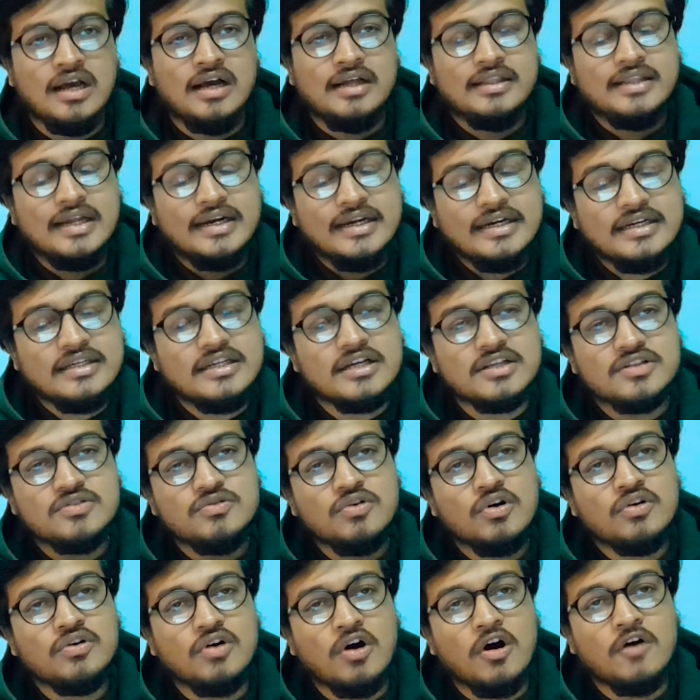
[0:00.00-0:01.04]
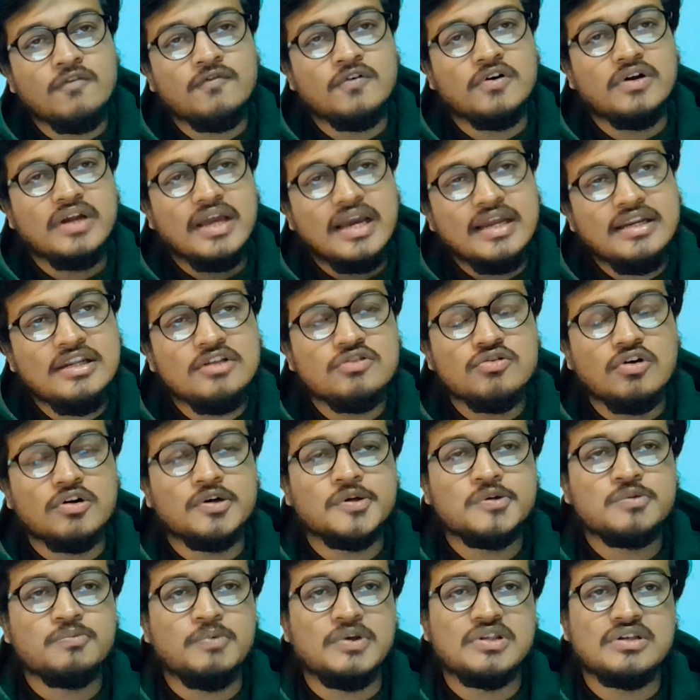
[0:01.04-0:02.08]
that it does not offer any sort
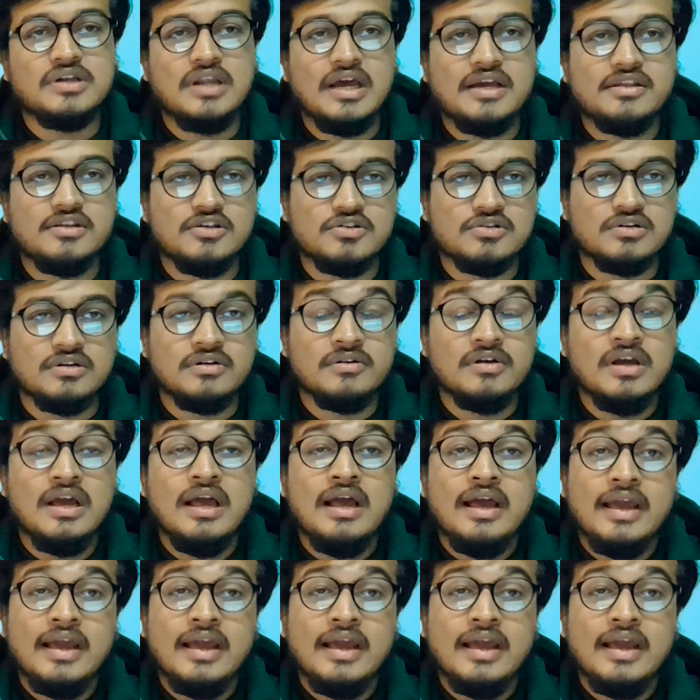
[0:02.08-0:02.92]
of specialization.